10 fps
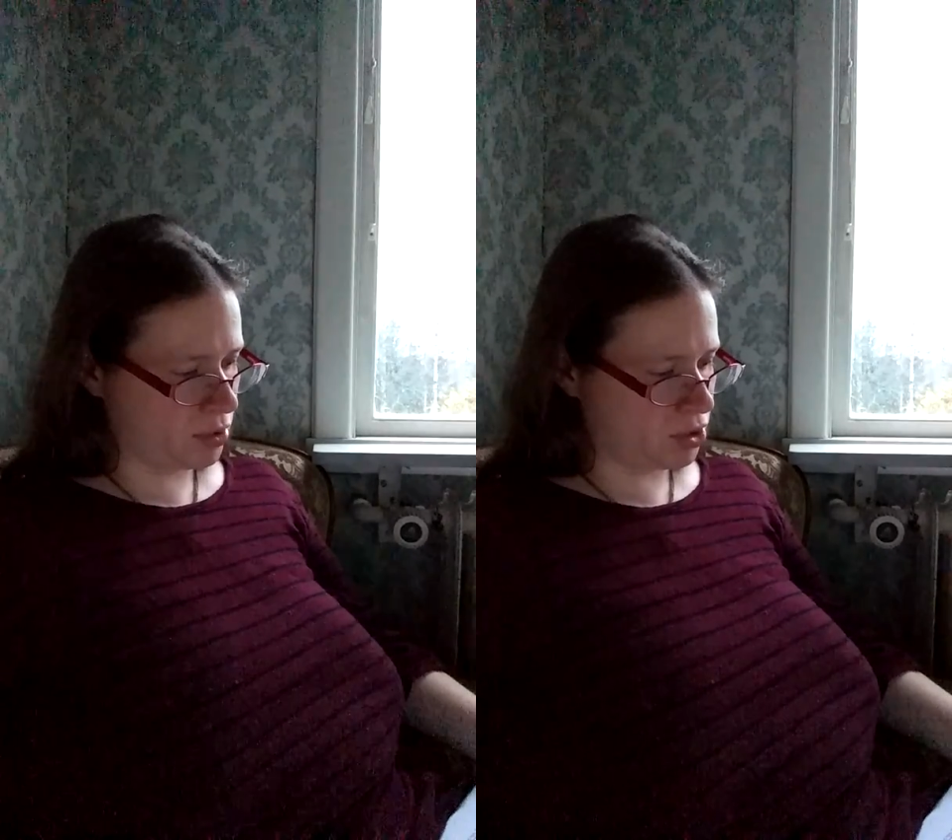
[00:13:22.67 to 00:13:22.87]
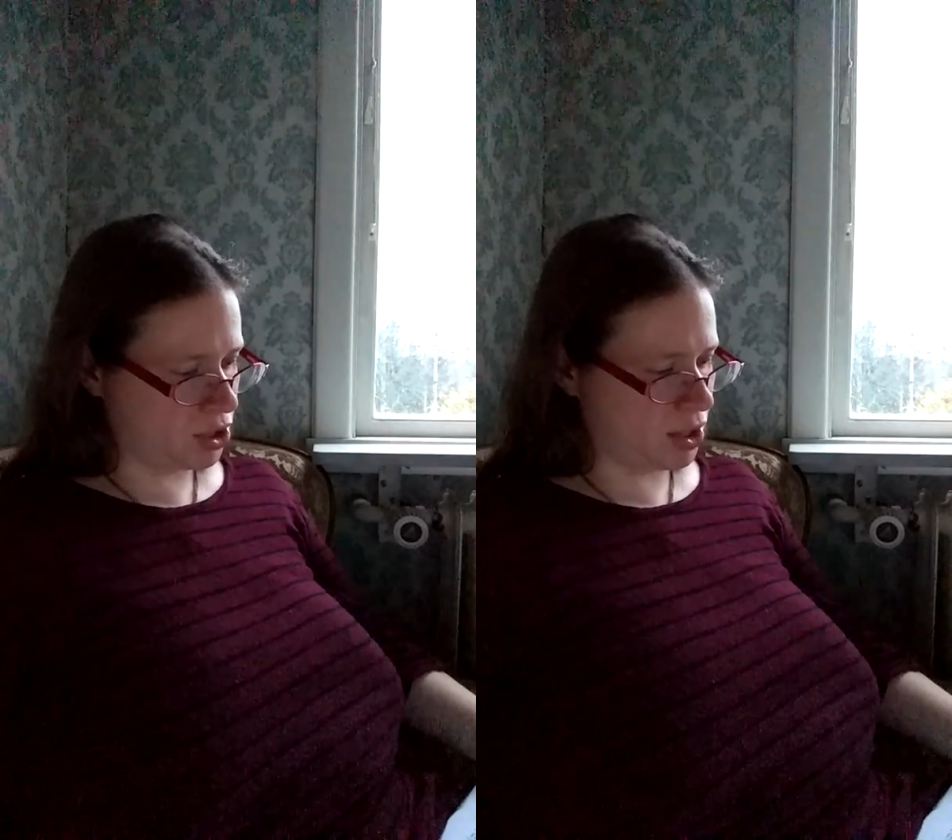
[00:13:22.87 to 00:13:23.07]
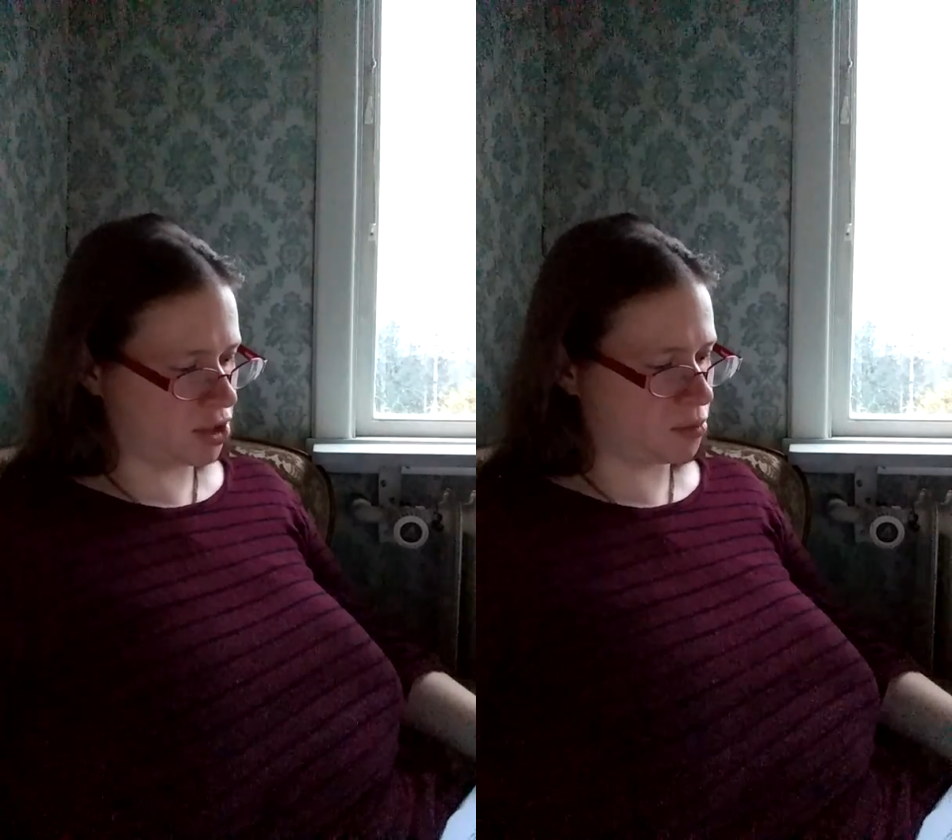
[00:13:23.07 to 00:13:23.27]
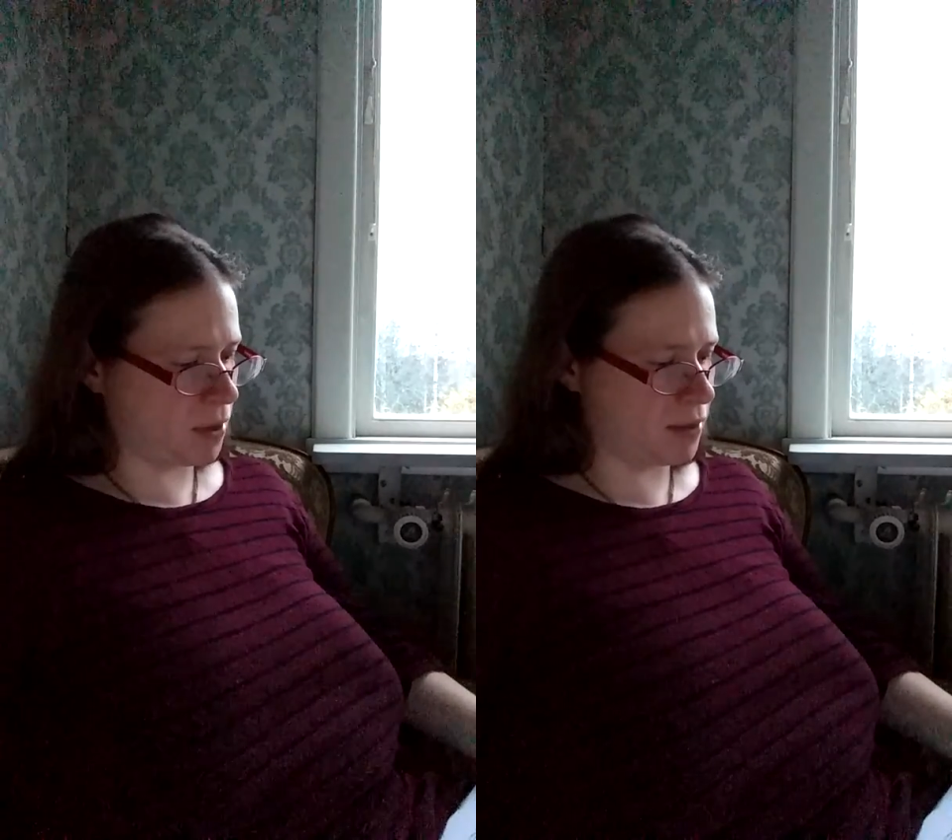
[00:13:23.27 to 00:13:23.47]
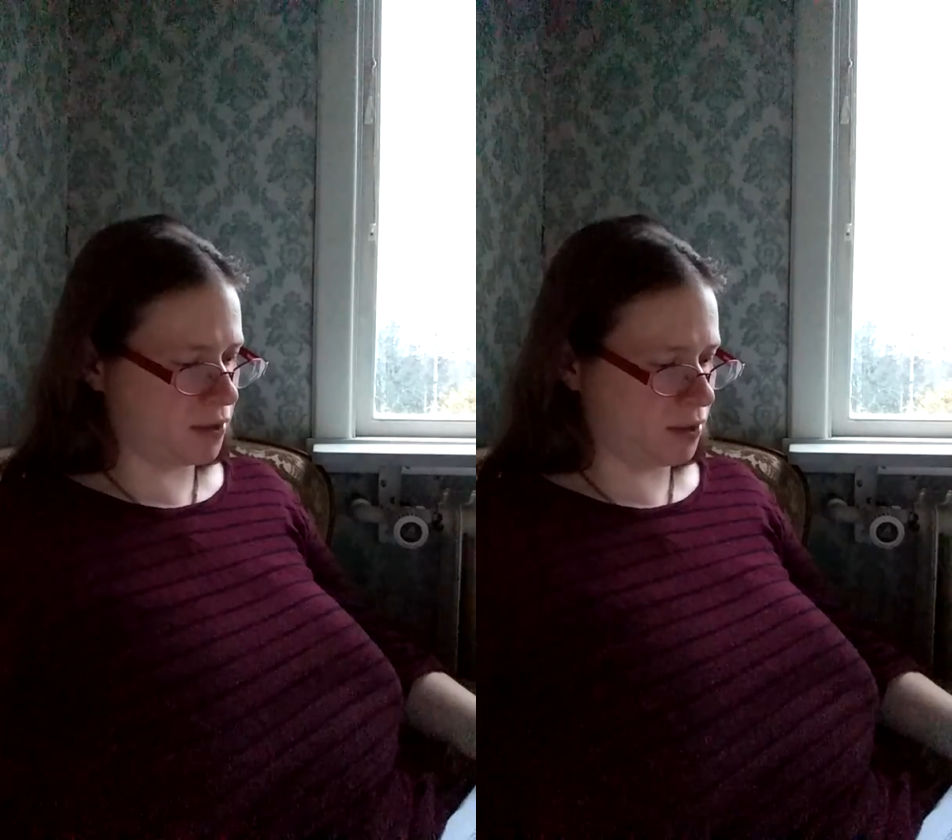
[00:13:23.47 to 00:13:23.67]
She
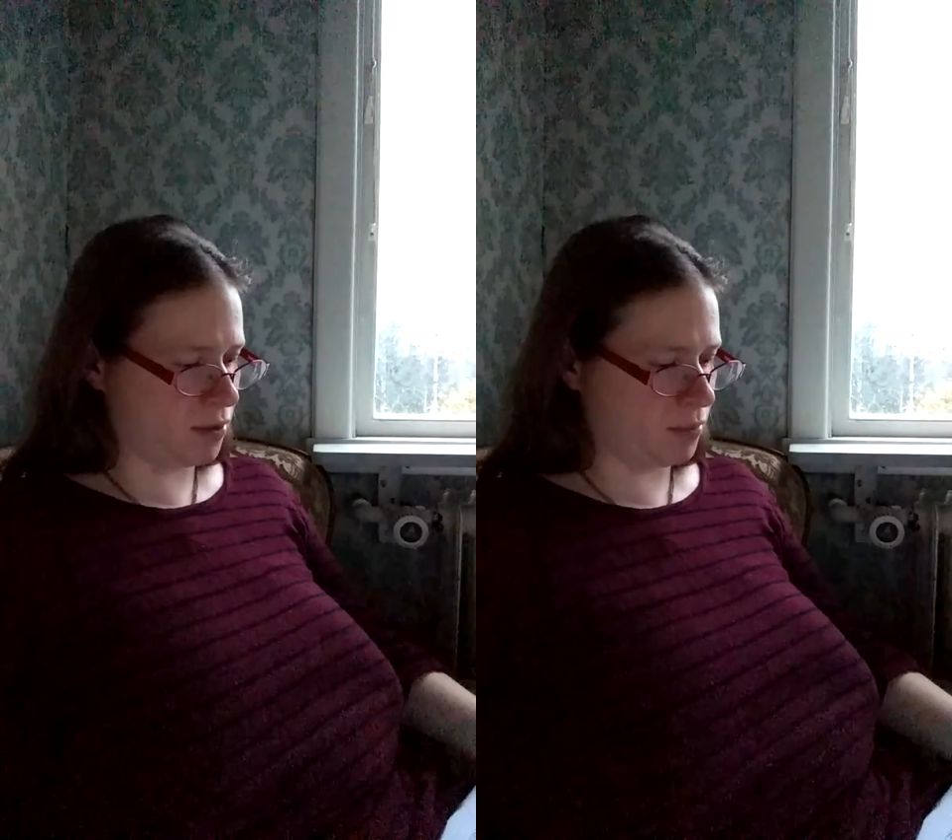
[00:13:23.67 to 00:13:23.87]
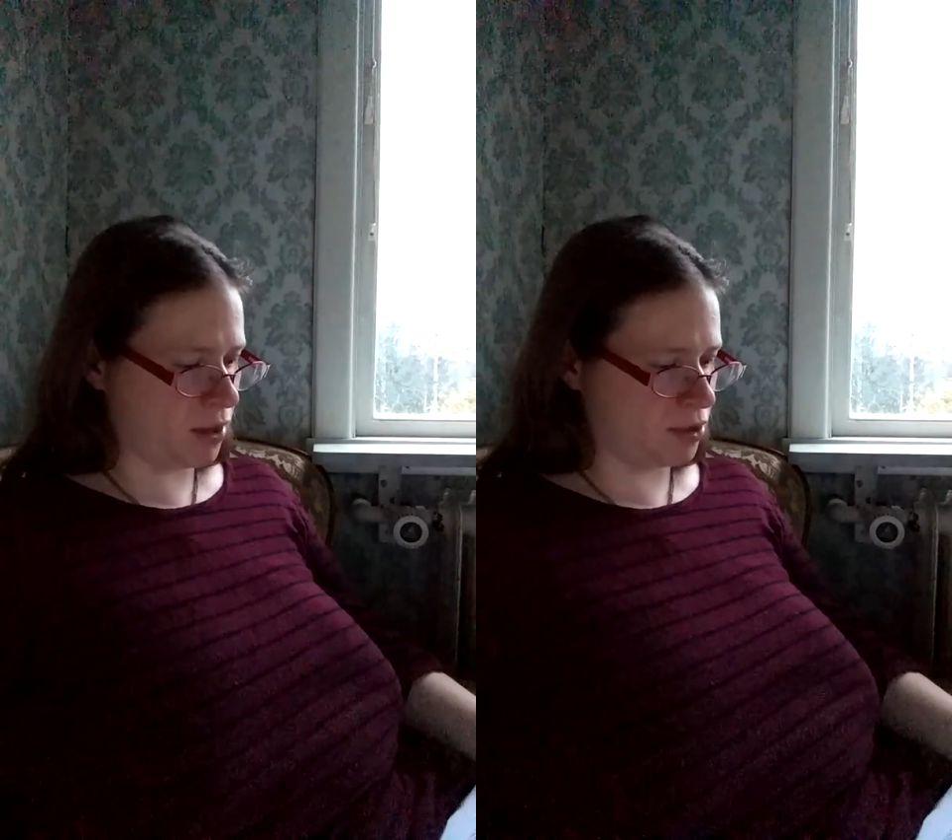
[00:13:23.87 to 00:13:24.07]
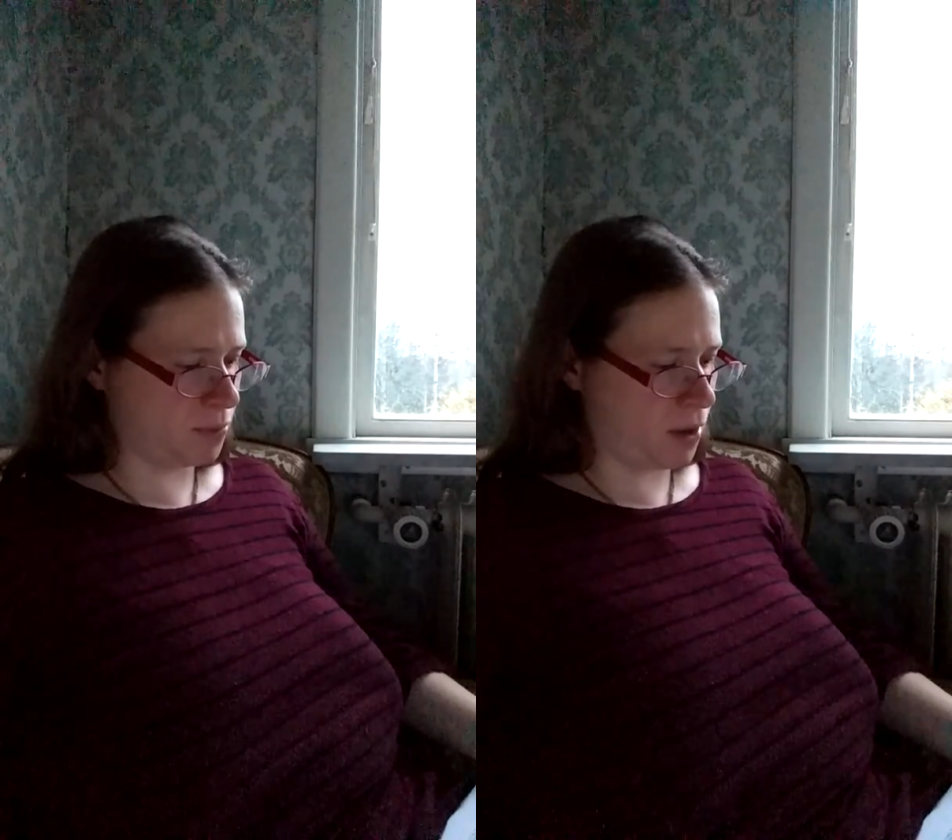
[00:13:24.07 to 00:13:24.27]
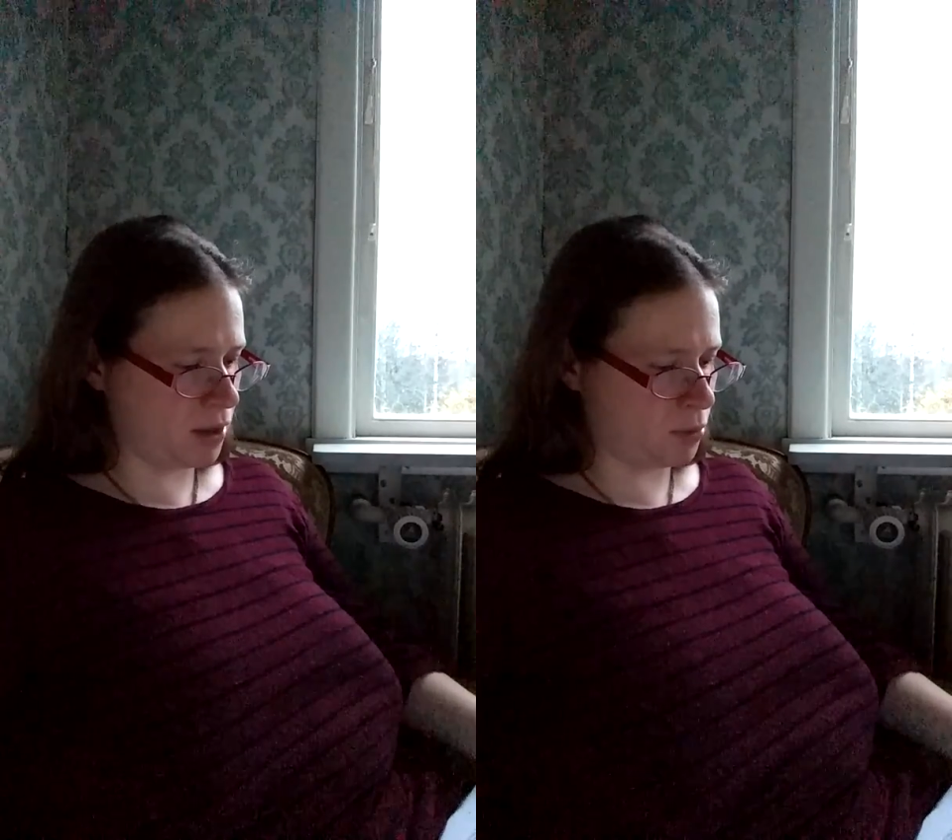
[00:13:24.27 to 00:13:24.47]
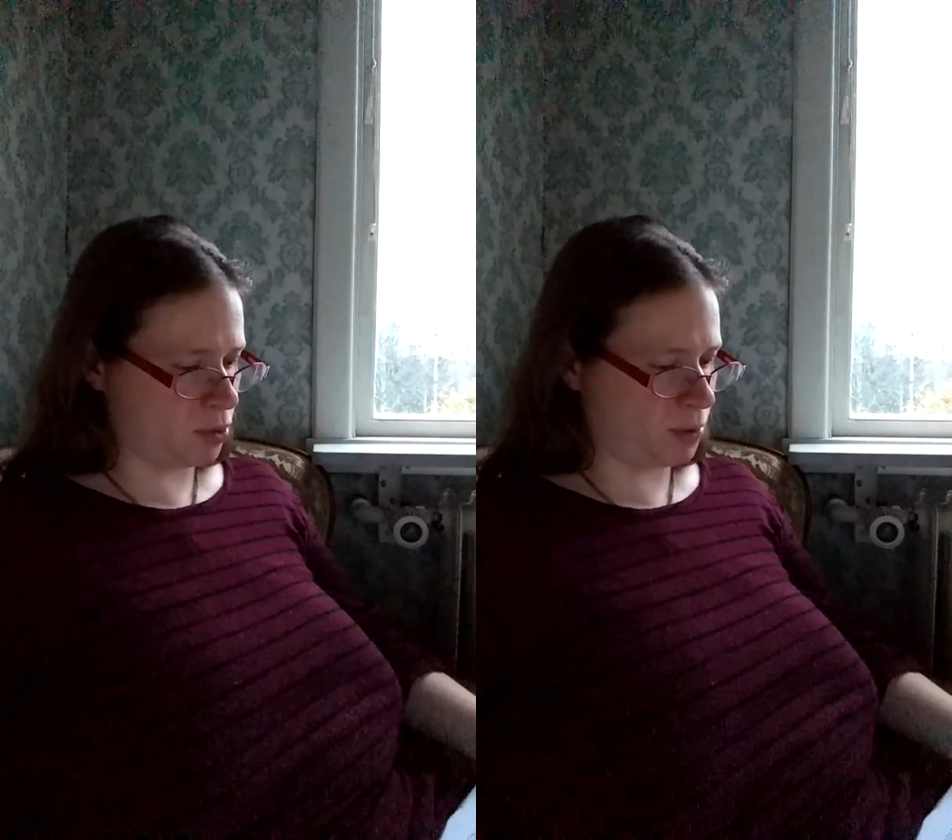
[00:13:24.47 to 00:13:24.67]
explained to him that his body was